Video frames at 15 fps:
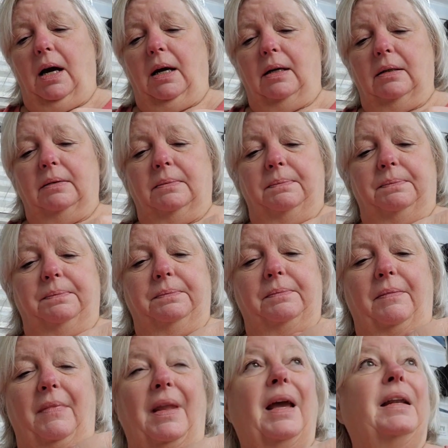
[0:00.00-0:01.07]
Um,
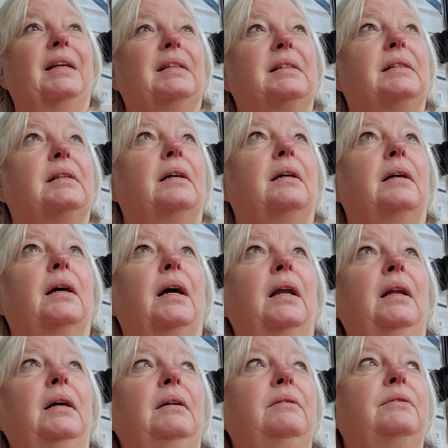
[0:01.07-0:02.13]
and it's
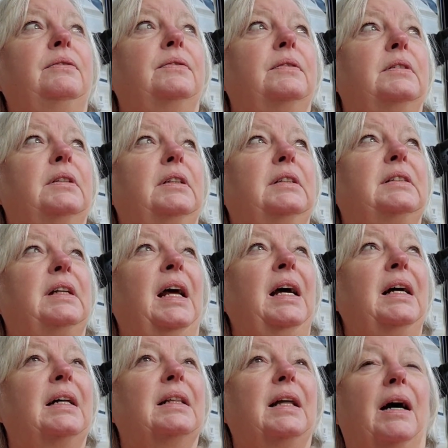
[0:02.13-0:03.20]
kind of, it's
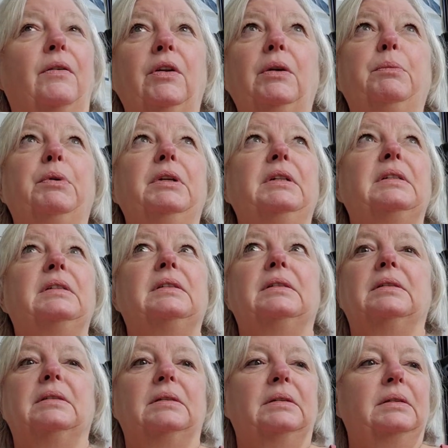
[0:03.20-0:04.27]
not cloudy, but it's
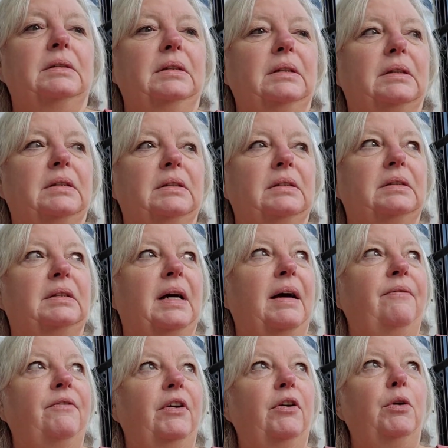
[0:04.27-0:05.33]
like
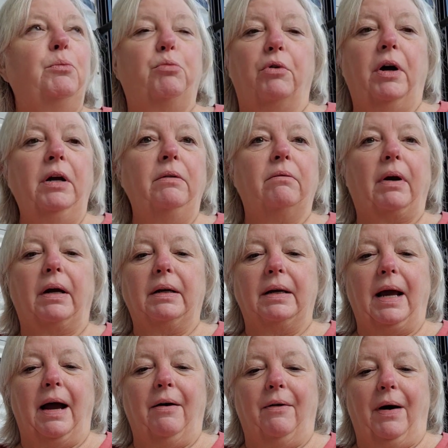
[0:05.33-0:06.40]
not very bright right
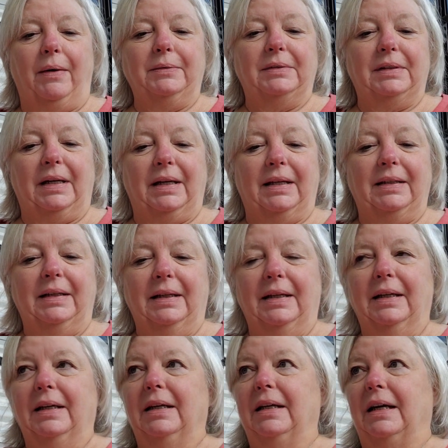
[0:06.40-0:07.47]
now outside.
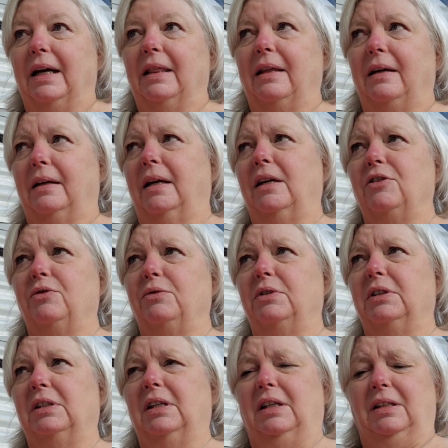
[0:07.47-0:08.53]
I thought, gosh,
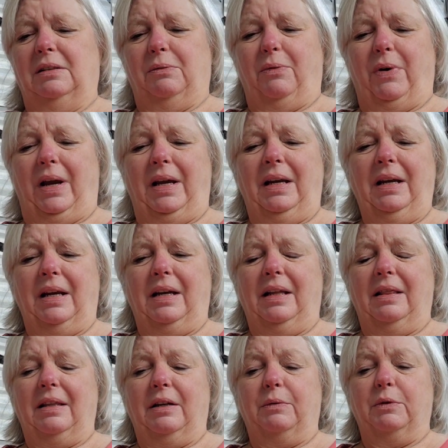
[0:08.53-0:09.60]
is it going to rain? I
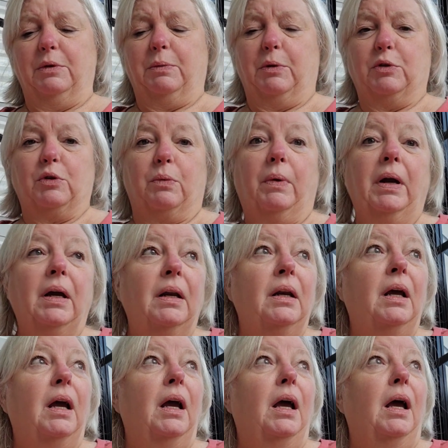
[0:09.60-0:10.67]
didn't think it was supposed to
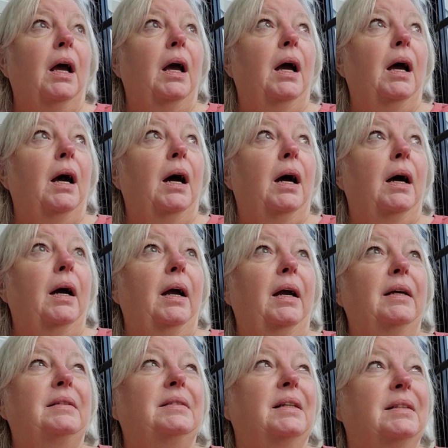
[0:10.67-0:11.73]
rain.
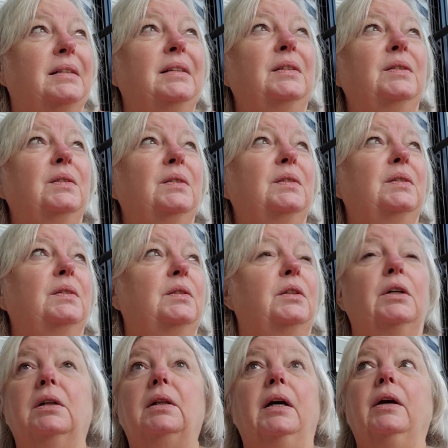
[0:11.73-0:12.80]
It doesn't
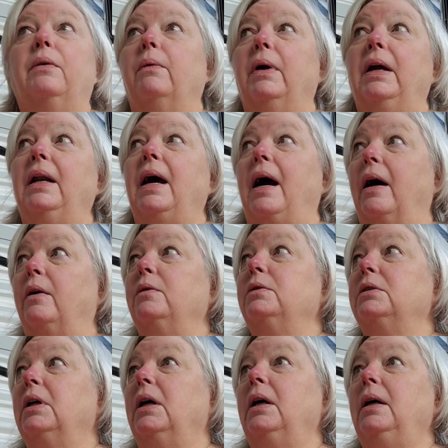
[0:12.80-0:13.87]
look like rain
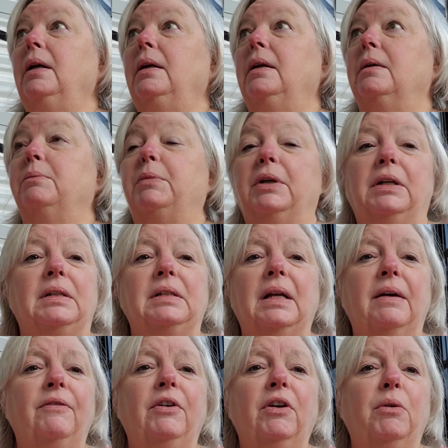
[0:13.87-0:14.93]
outside, but it's
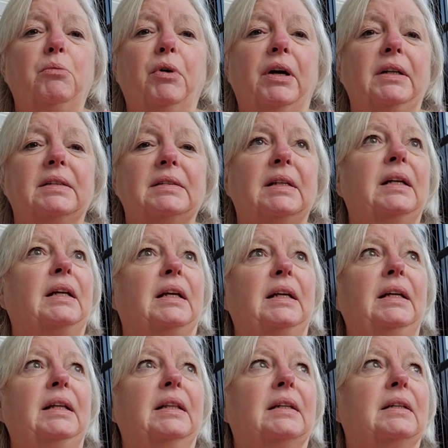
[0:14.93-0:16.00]
not very bright and
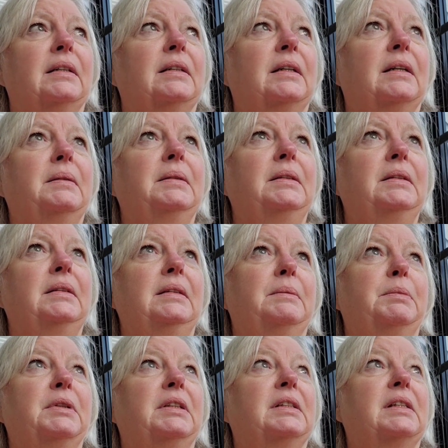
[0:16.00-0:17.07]
sunny either. I mean,
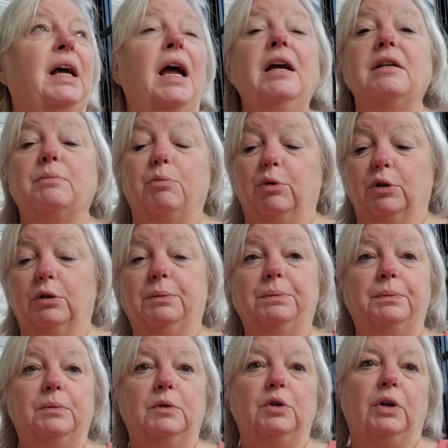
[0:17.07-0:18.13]
but the sky is blue.
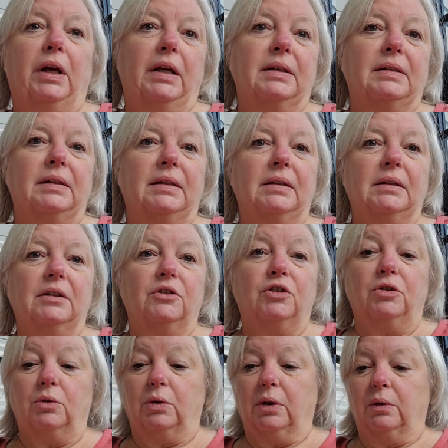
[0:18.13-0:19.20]
You can't see it because
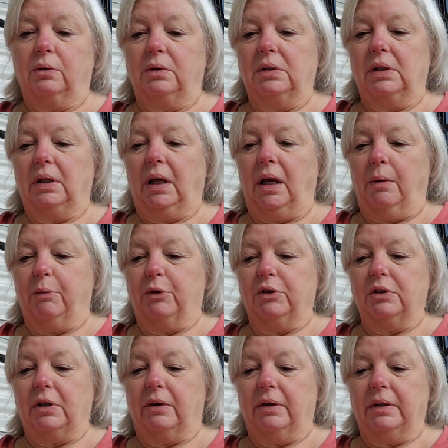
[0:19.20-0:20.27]
you can only see the
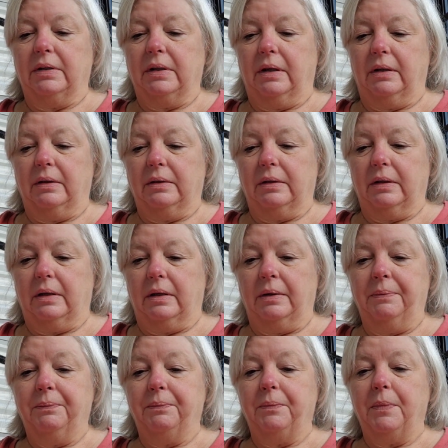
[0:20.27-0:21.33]
camper, sorry to
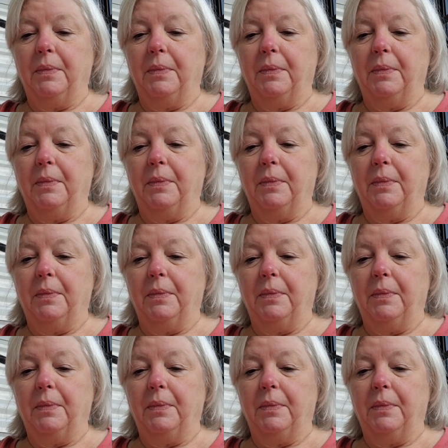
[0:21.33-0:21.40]
say.